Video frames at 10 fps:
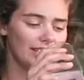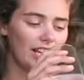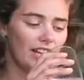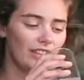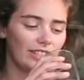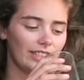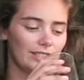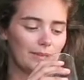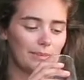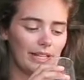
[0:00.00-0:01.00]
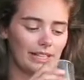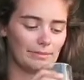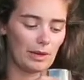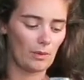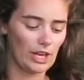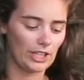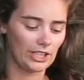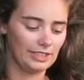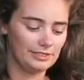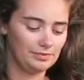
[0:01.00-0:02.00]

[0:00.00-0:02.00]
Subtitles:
Oh, look, there's a bug in my water.